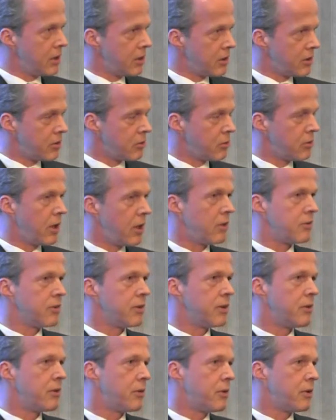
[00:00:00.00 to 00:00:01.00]
year
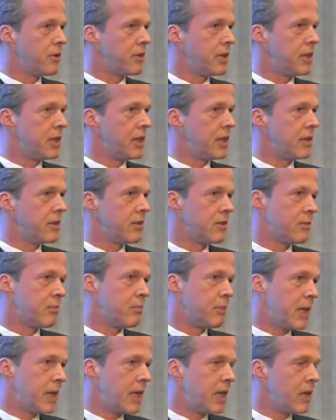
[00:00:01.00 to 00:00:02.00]
2013 and
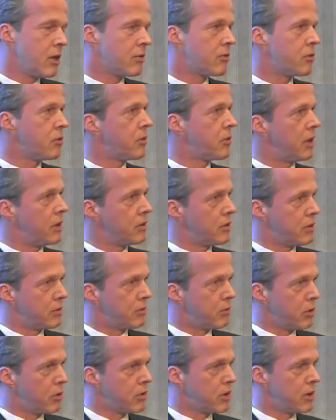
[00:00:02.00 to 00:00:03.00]
beginning of
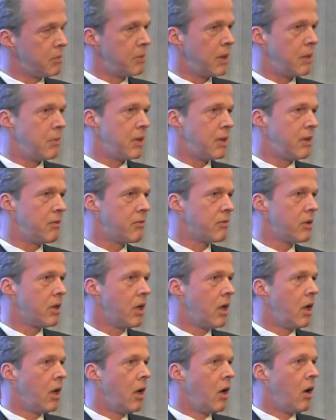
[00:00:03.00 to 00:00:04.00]
2014 maybe even
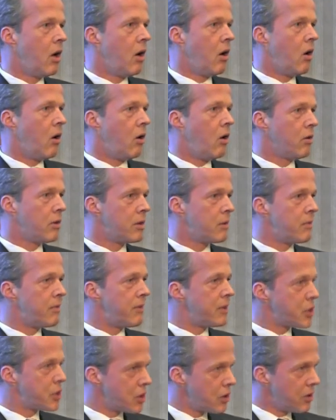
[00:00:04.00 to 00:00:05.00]
on the
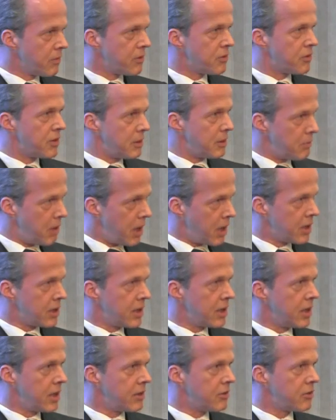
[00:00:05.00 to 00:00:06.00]
revision of the seed
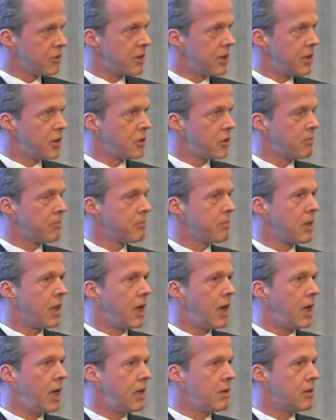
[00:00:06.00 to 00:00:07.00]
marketing legislation
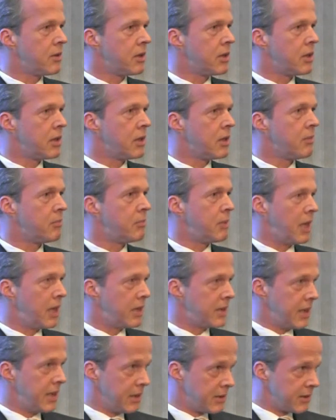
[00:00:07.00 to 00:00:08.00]
and
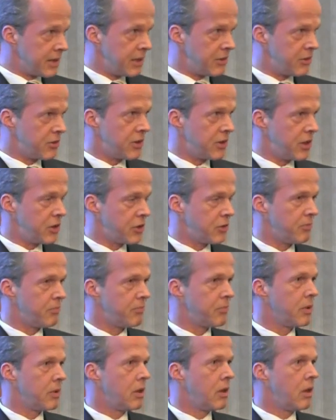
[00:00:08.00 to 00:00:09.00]
plant health
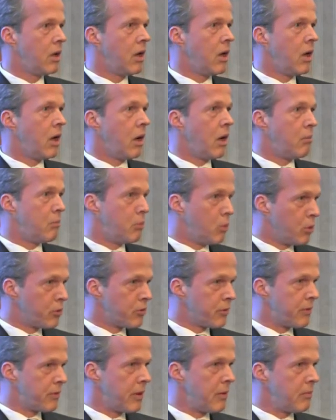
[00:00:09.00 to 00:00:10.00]
legislation.
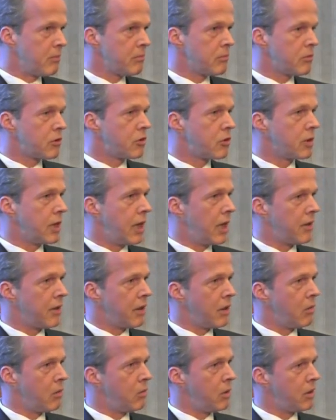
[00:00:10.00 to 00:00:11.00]
Both of them
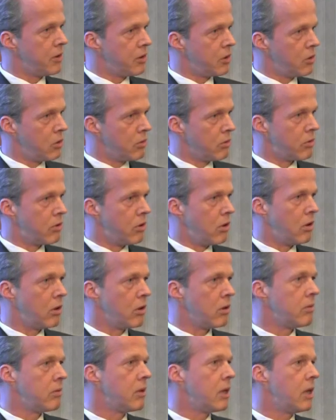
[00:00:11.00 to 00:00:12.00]
together with an
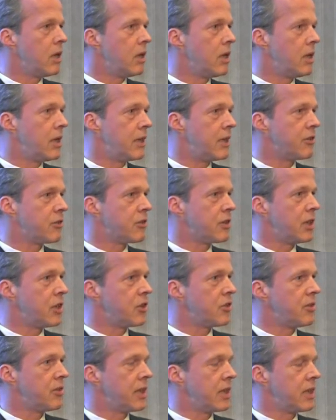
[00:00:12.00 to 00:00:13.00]
overall
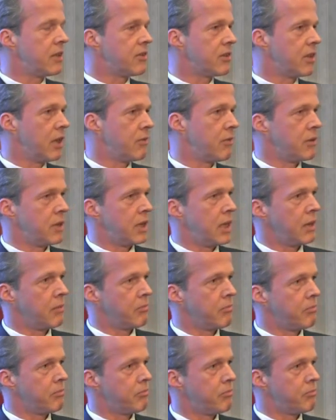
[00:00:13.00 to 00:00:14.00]
legislation that is
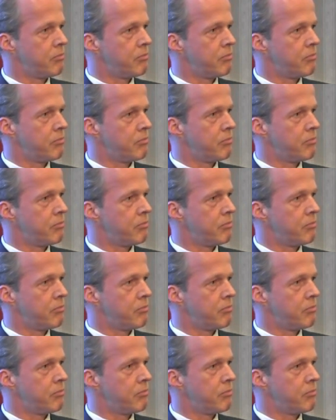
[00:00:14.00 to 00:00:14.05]
governing